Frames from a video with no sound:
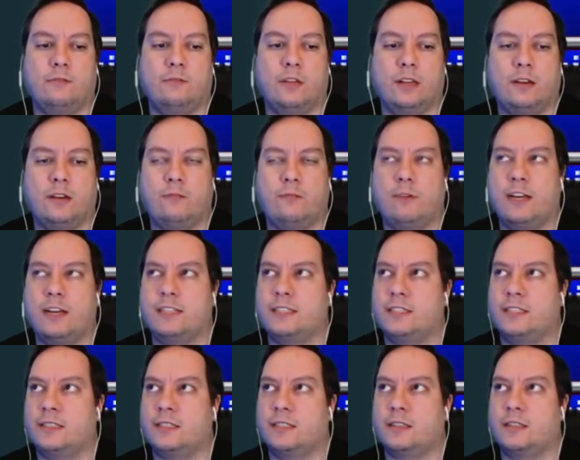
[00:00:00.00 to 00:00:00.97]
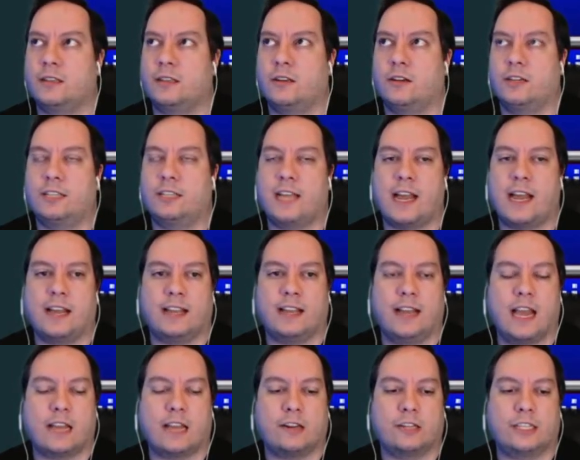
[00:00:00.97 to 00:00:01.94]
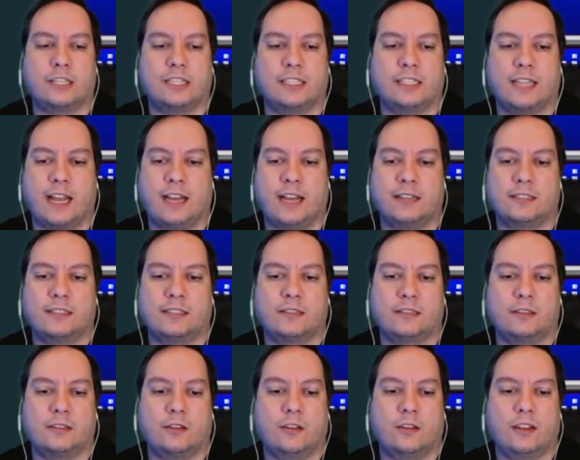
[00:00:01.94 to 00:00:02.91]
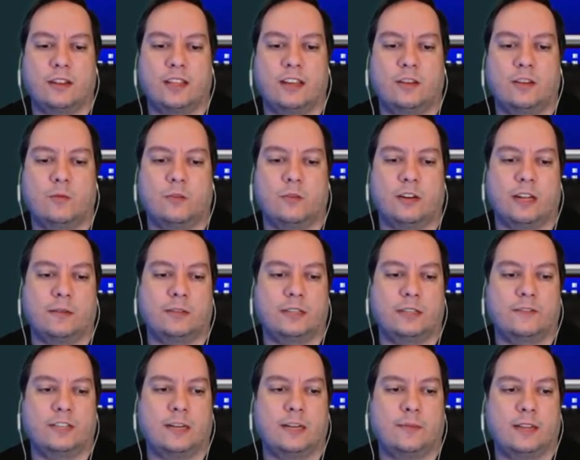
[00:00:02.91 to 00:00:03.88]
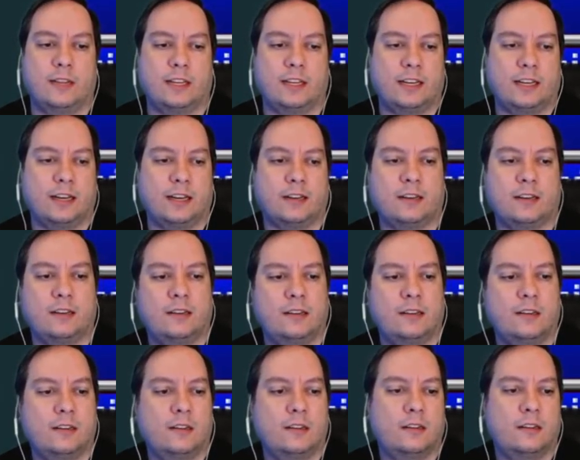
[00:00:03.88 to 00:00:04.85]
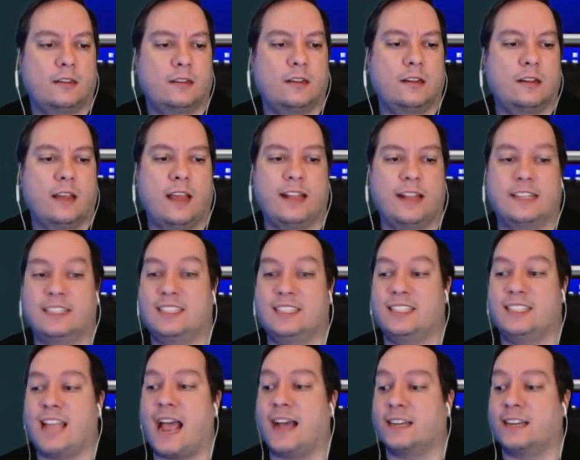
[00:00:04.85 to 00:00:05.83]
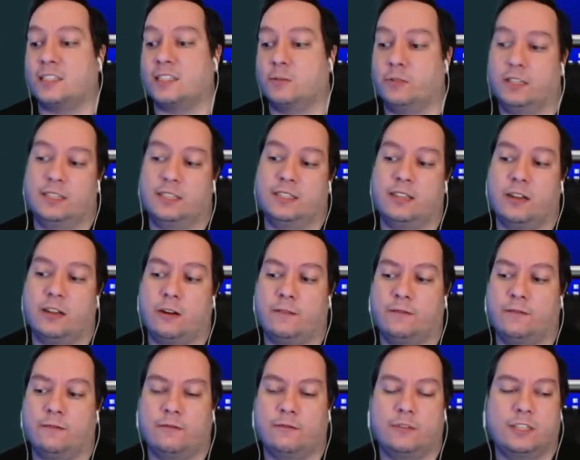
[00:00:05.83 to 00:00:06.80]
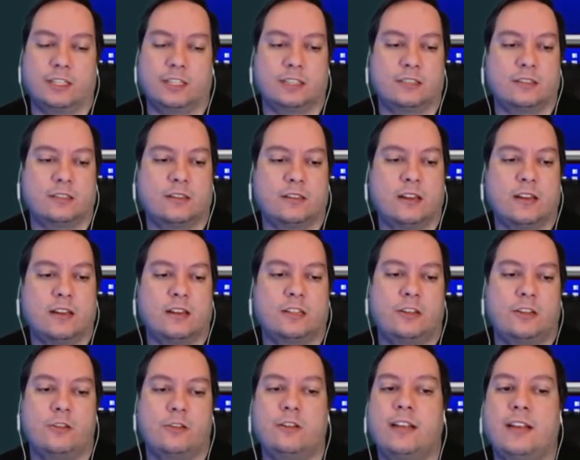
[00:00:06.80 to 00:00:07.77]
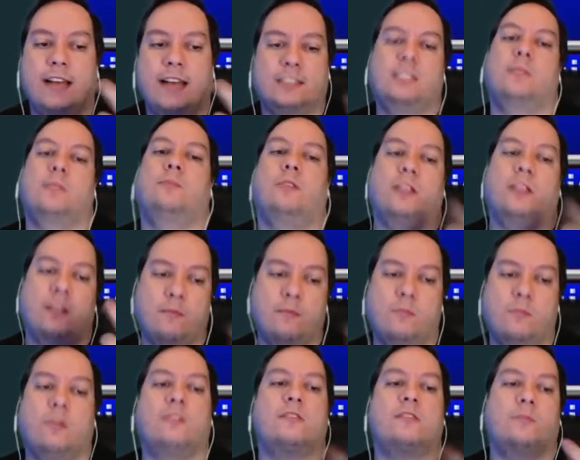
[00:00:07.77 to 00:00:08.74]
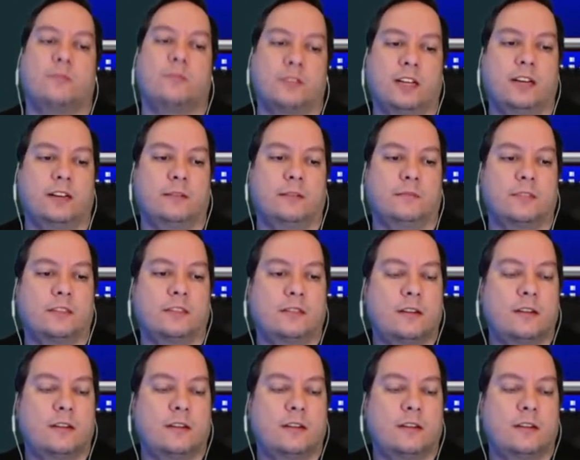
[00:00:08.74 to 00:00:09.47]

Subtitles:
raises their attack and accuracy stats so that they do more damage every time they attack. And it stacks with itself, which is... So you can cast Temper on them multiple times.